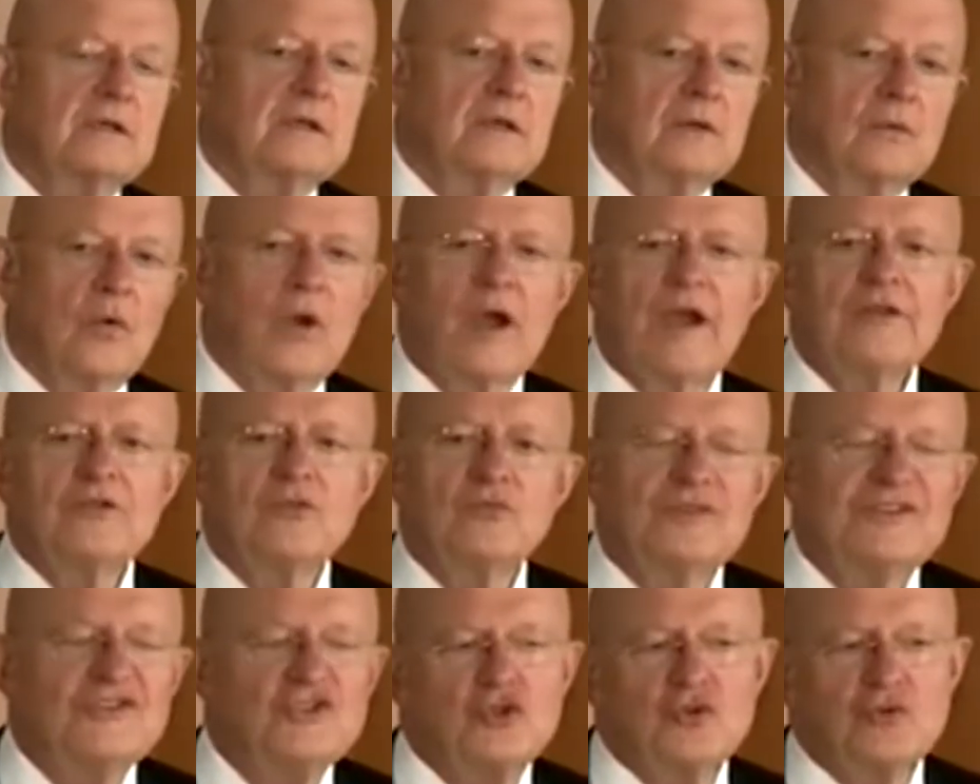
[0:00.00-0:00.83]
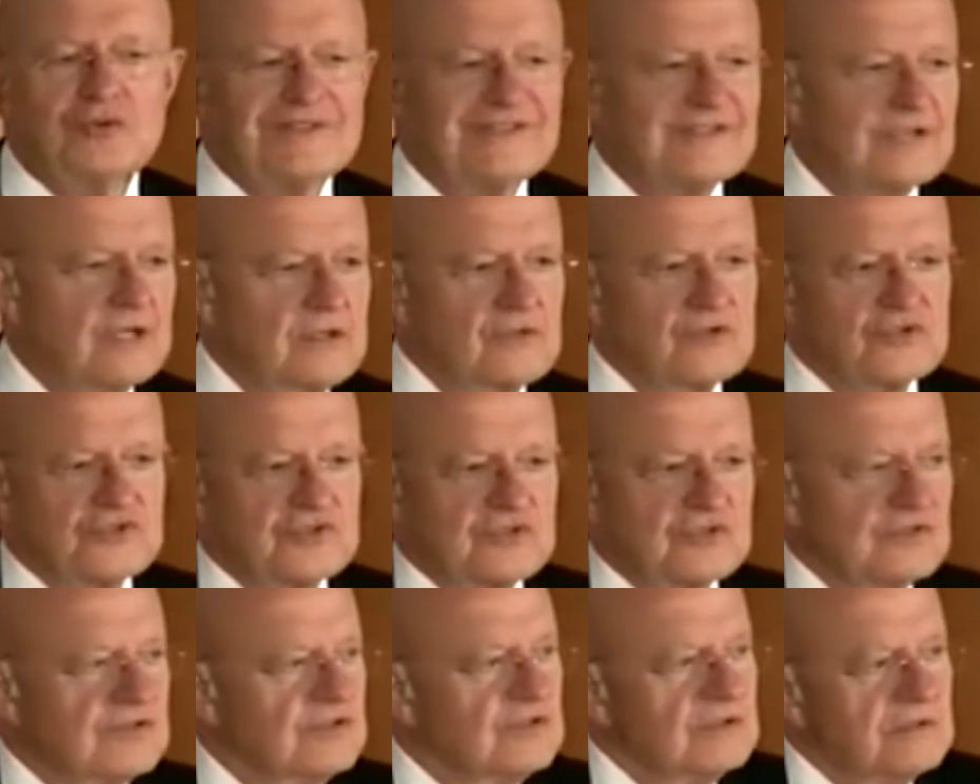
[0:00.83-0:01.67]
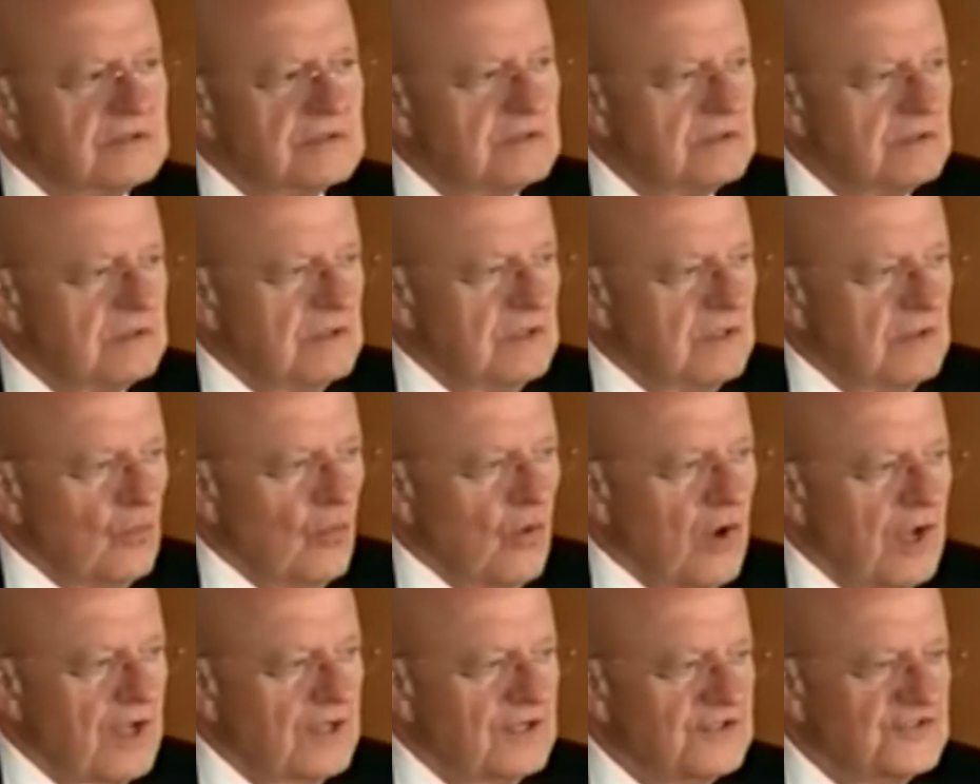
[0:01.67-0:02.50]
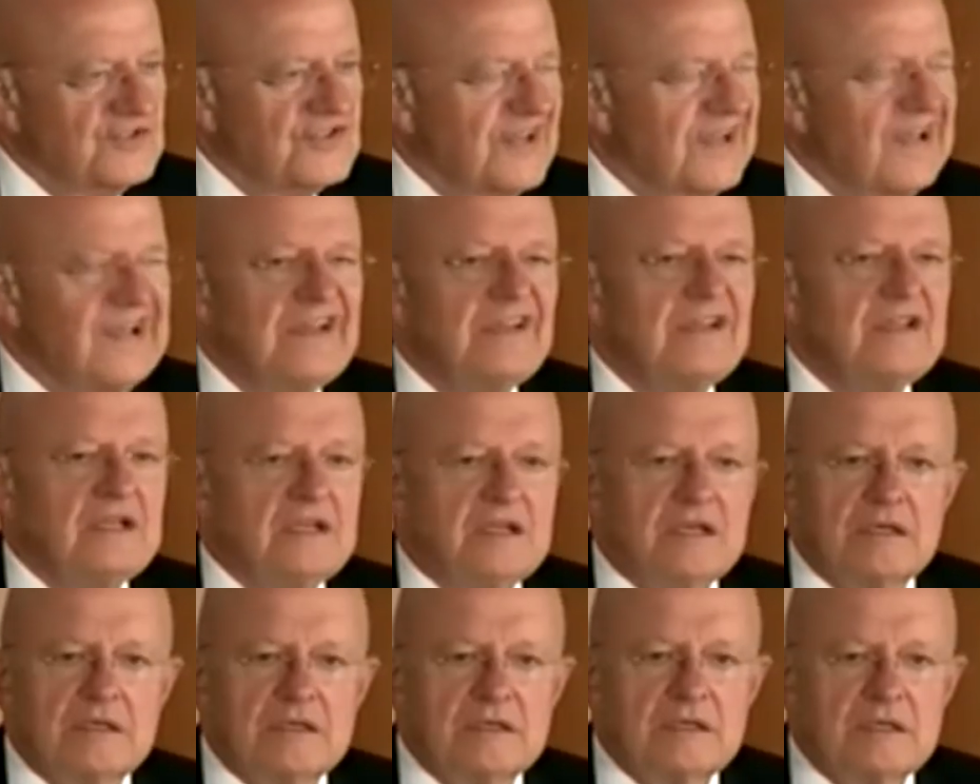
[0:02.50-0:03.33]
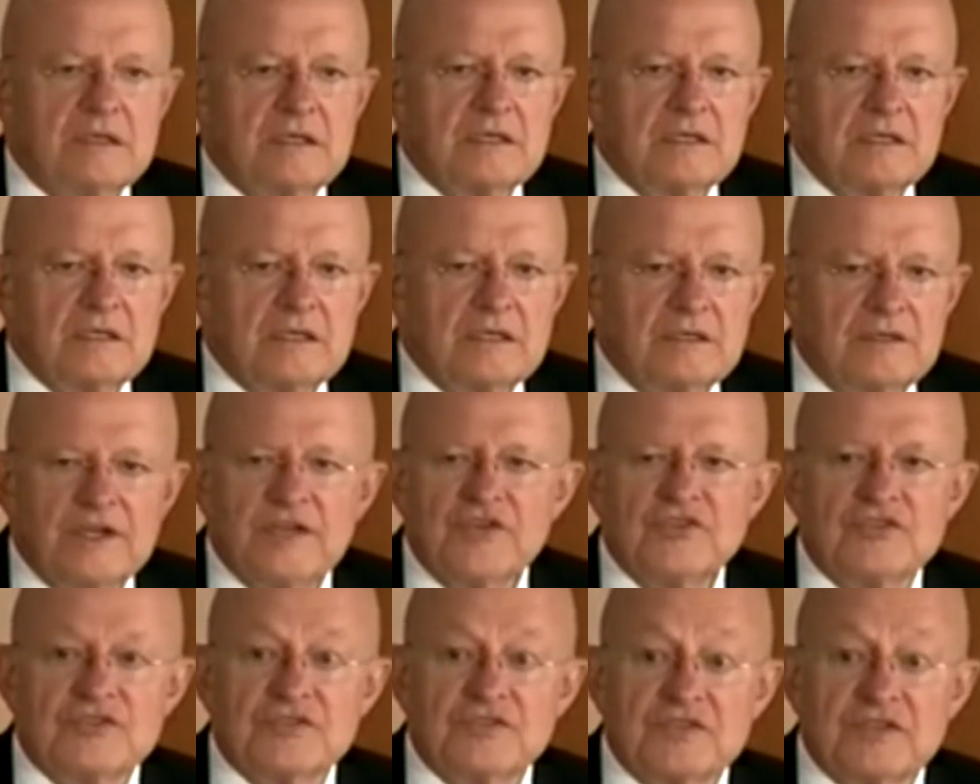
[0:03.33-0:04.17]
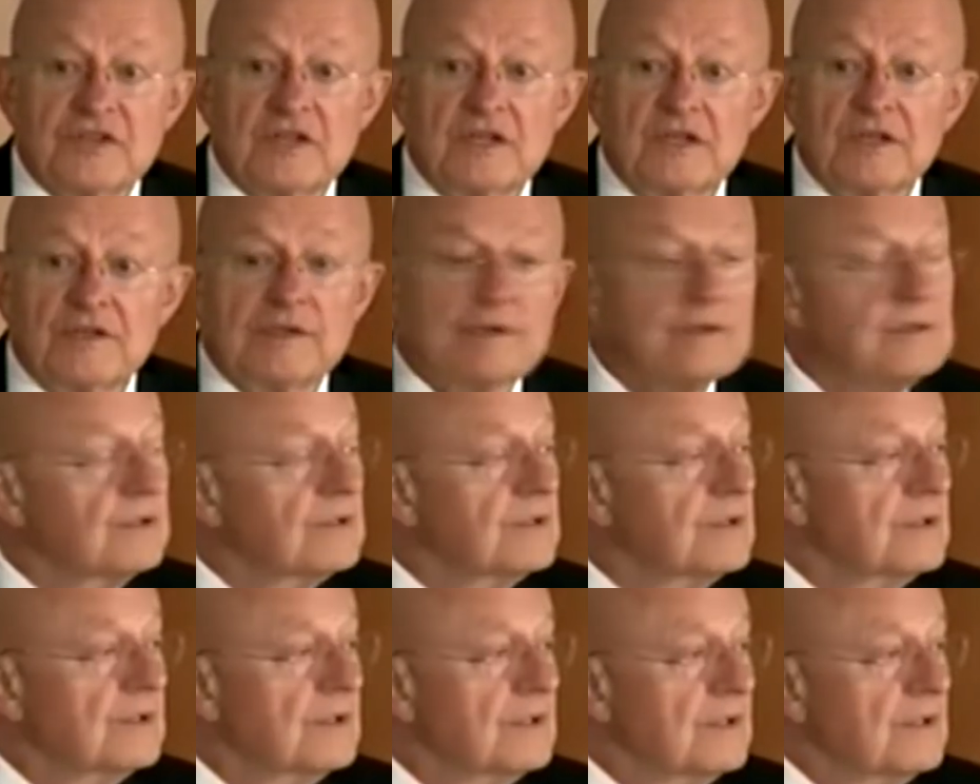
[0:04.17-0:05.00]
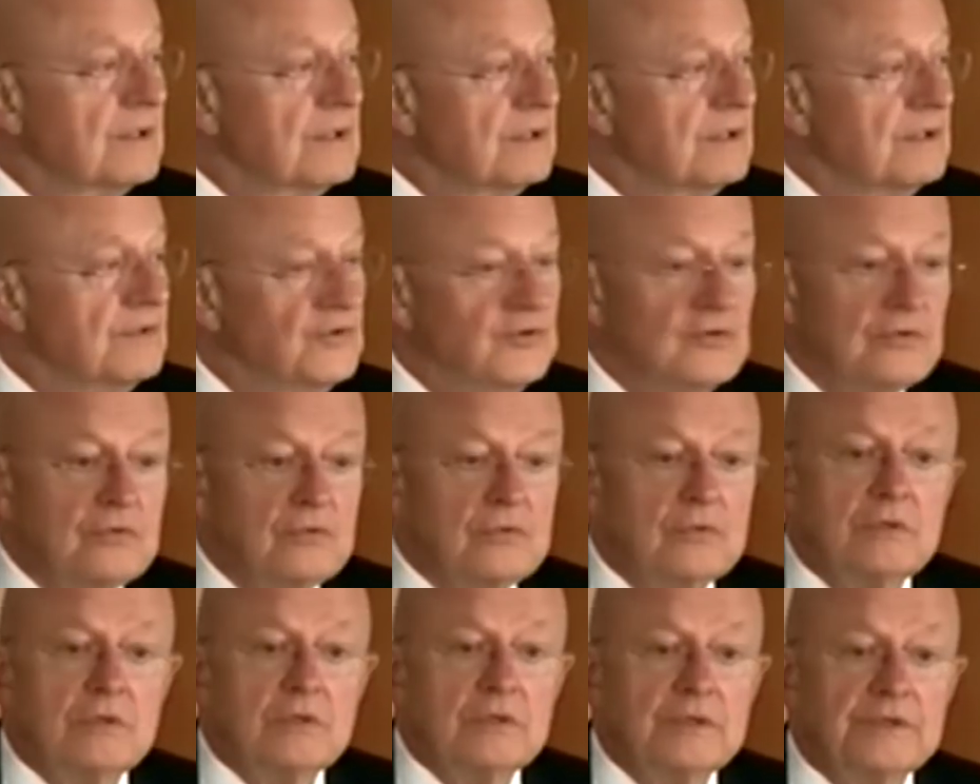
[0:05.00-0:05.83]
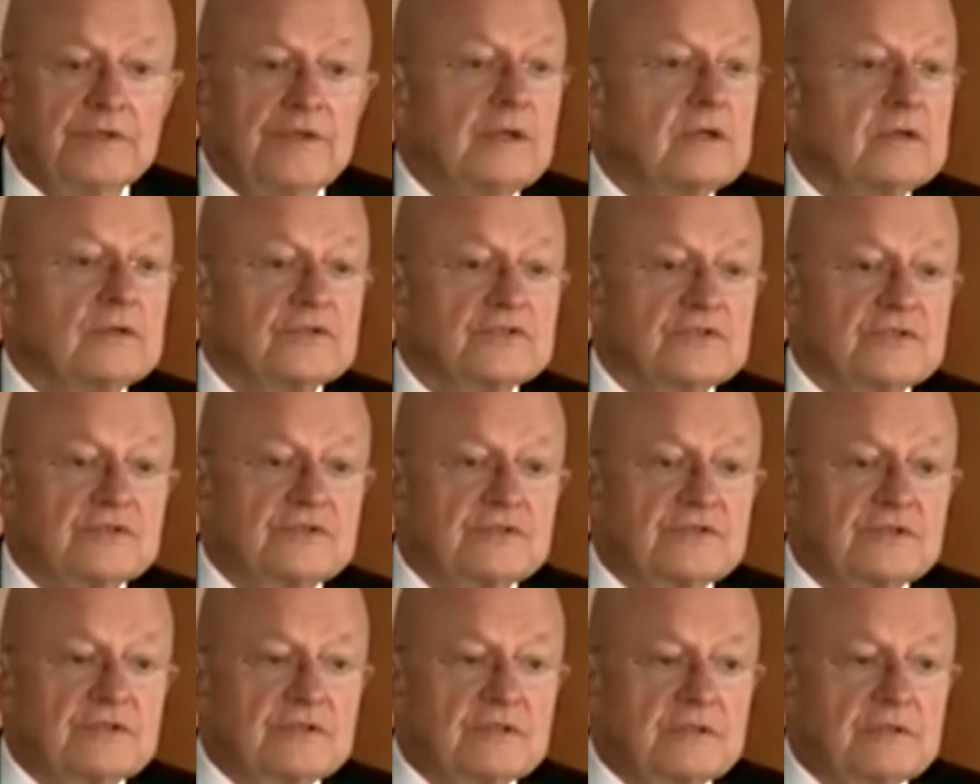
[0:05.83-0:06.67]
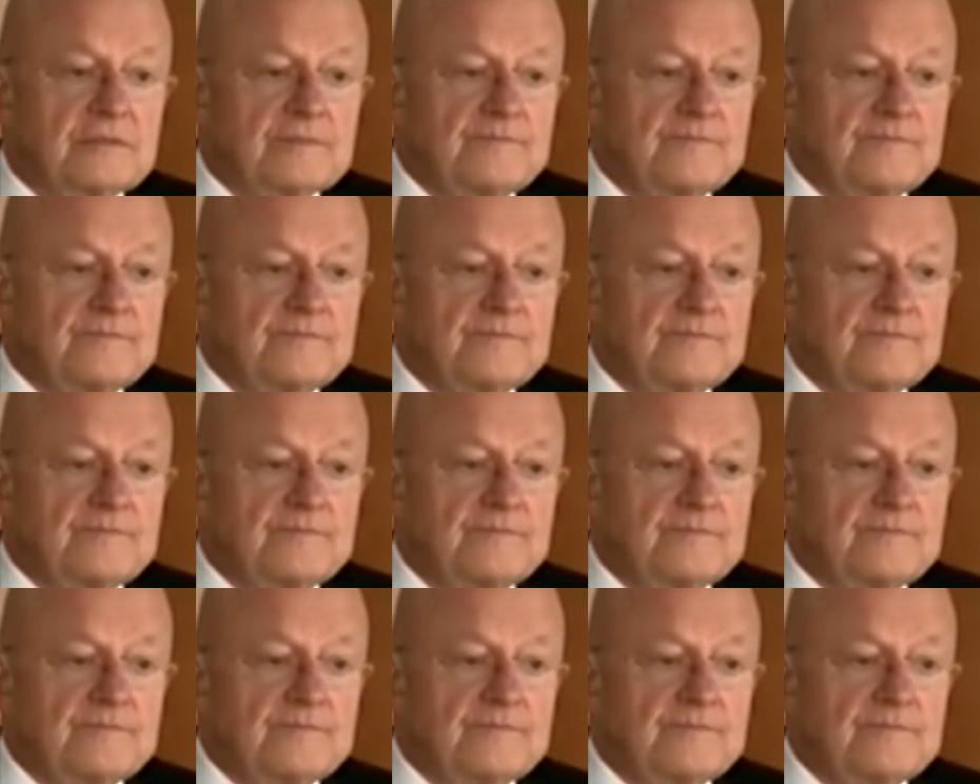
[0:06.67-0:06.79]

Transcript: why do we do intelligence? Why does any nation state do intelligence?